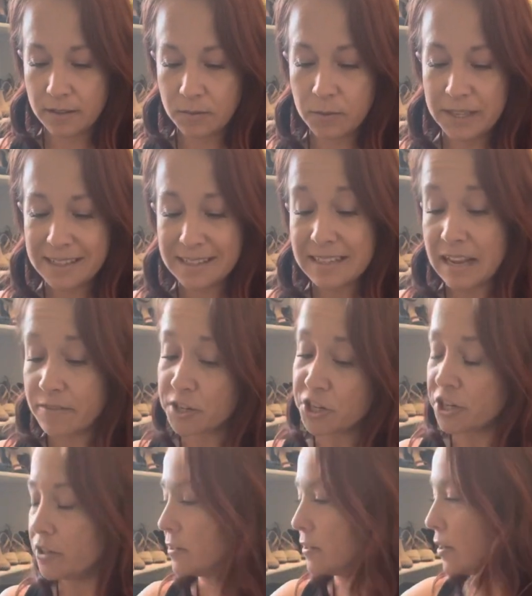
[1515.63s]
he doesn't have a
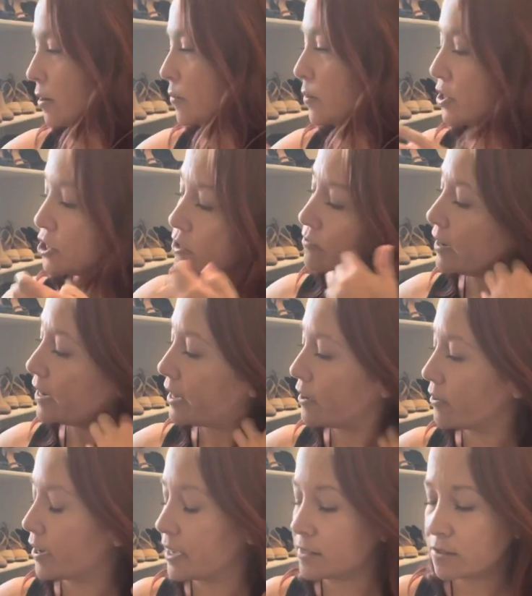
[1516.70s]
shield though, which is funny.
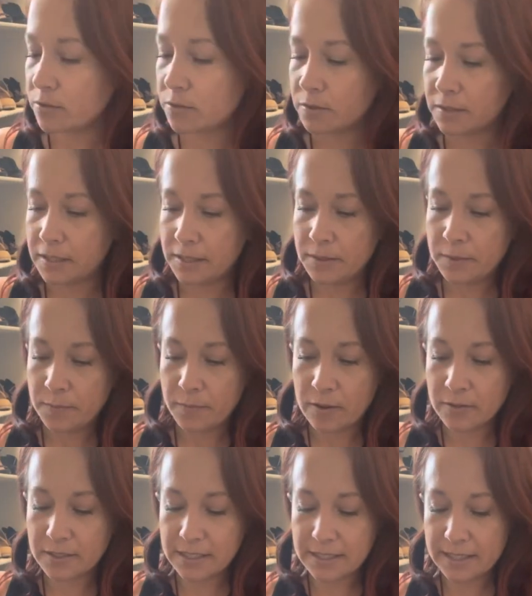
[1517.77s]
Okay, so I
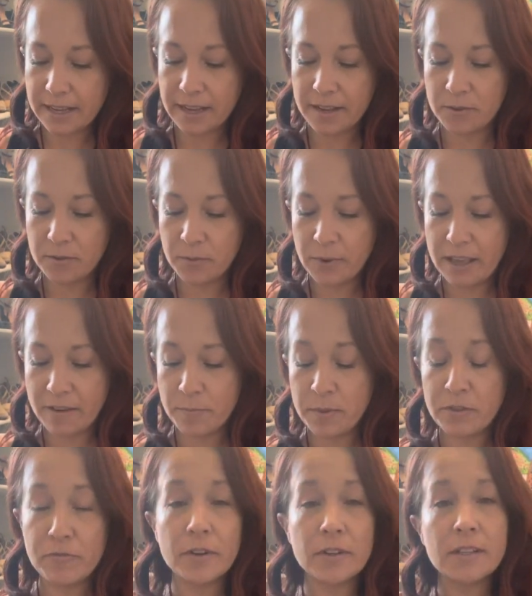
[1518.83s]
was going to say we have
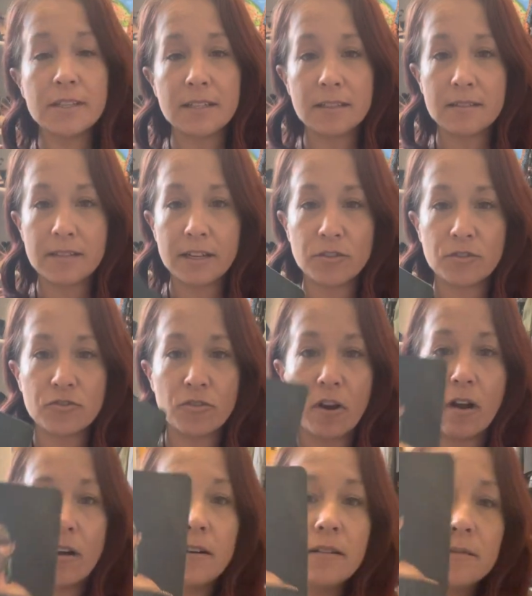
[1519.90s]
be fearless and stand strong.